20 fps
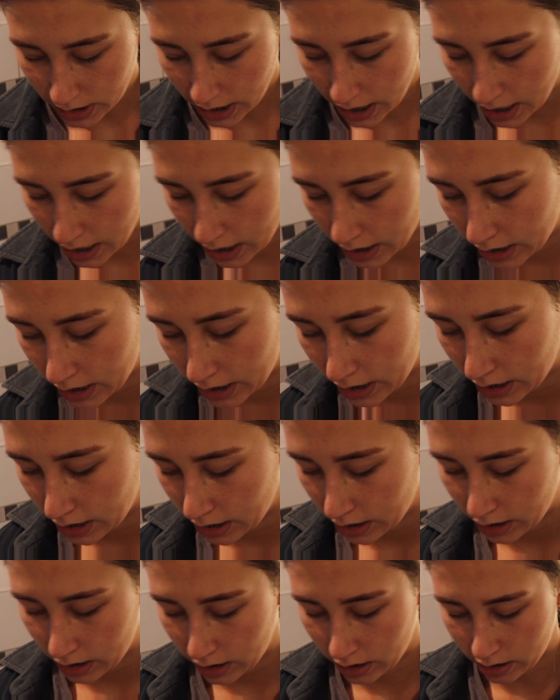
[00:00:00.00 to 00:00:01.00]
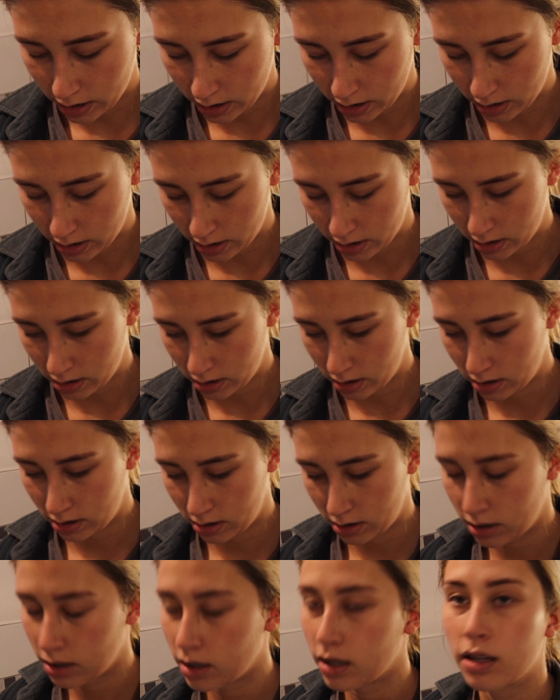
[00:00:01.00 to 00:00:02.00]
taking
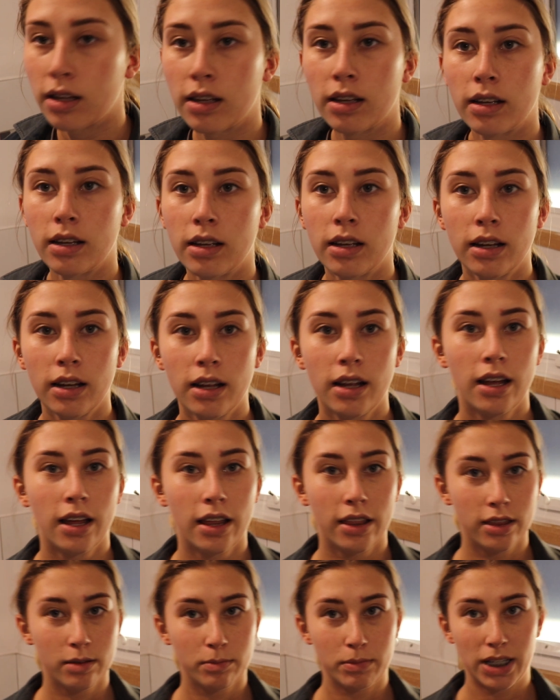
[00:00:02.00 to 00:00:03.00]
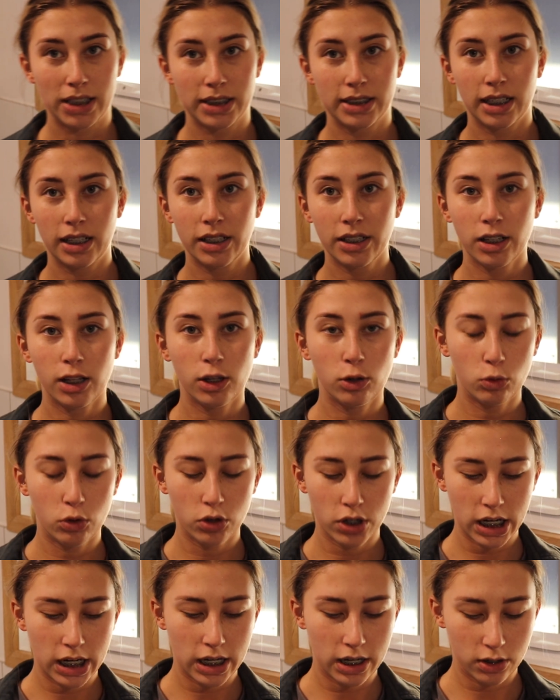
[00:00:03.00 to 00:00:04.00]
the micellar
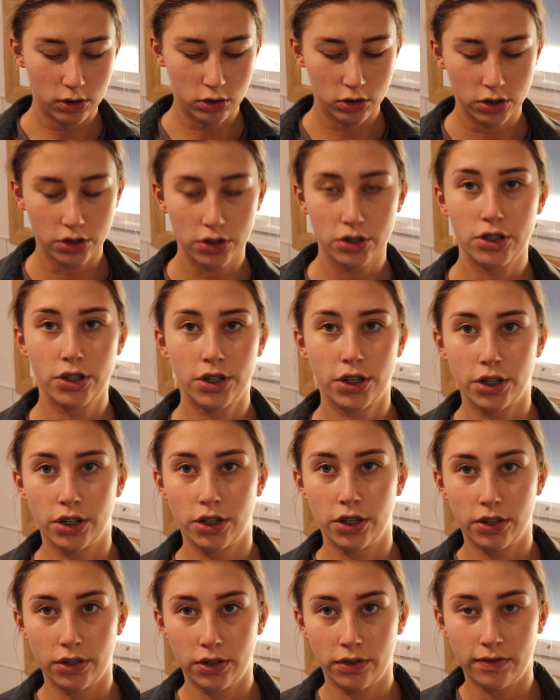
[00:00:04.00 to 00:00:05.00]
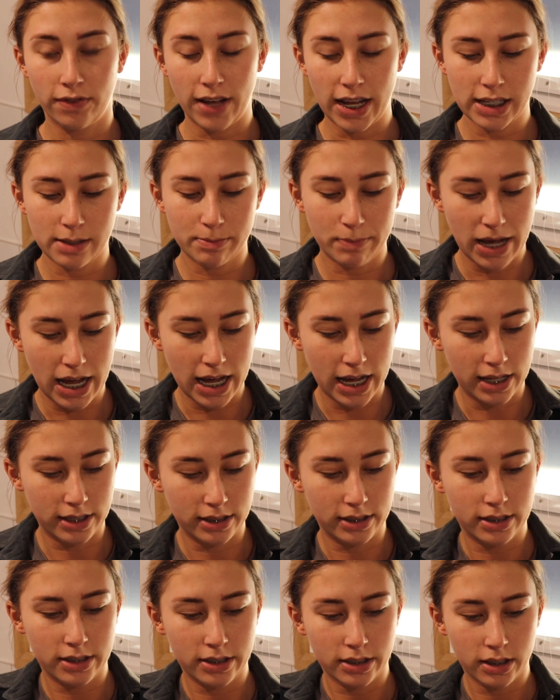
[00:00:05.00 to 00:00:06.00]
water onto face
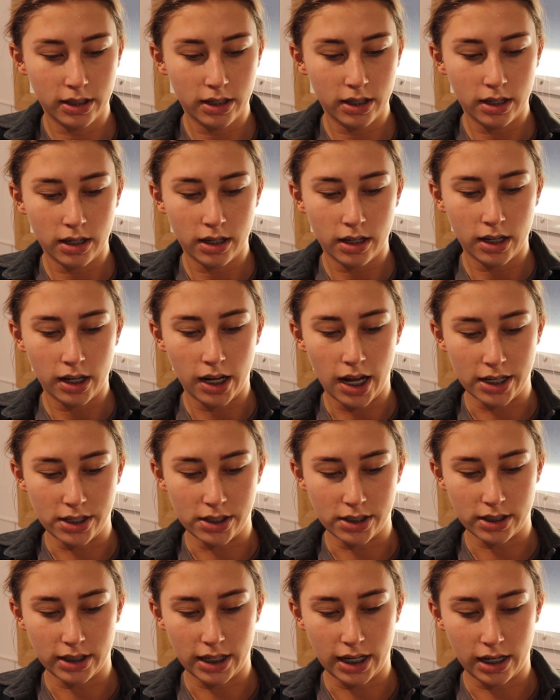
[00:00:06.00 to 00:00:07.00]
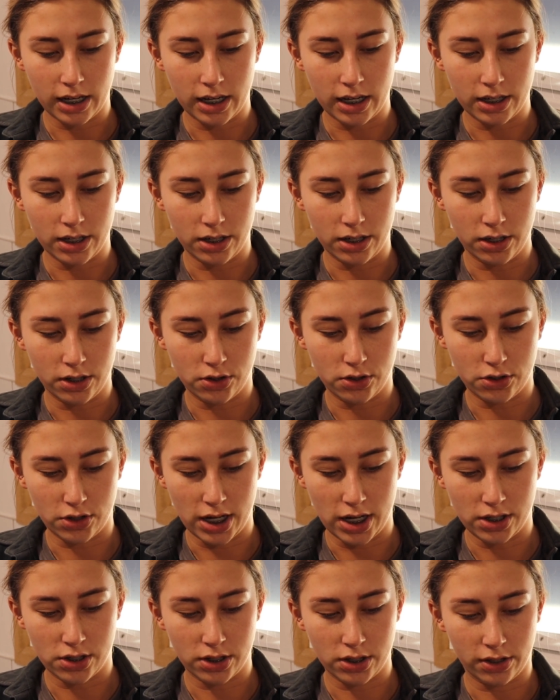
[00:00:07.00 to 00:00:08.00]
pads. I just like kind of
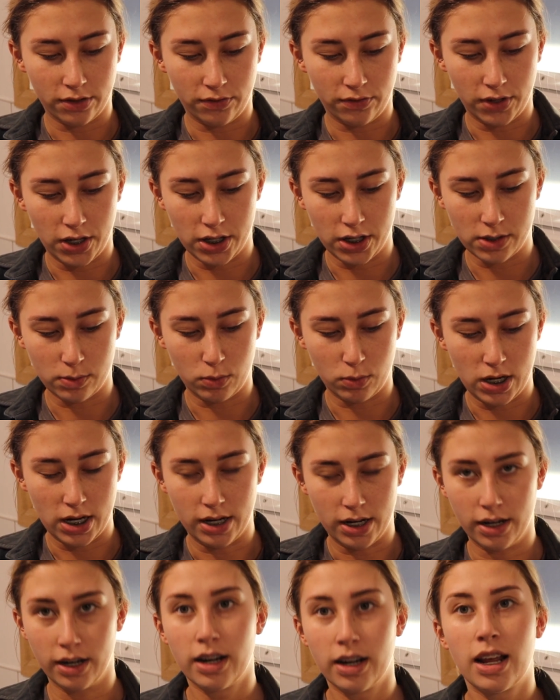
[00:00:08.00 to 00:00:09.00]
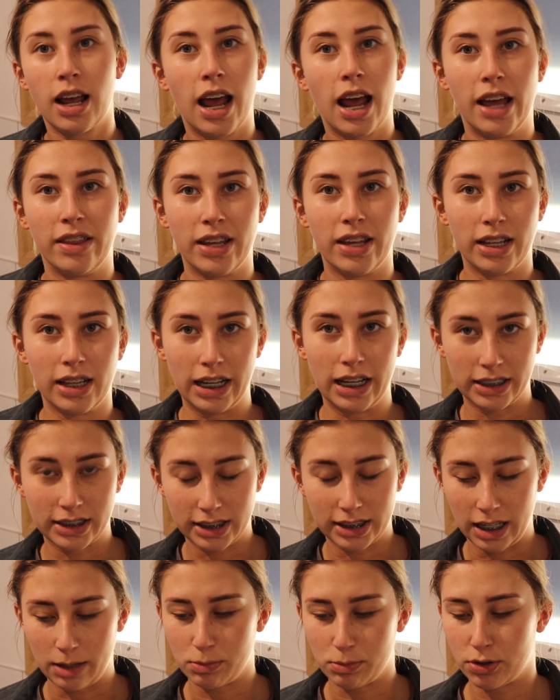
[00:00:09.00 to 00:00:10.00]
drench the first one and then it like
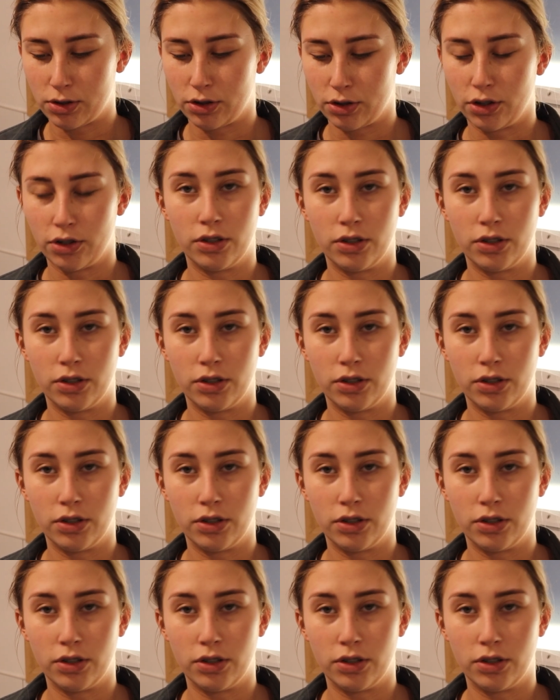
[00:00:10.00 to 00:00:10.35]
seeps through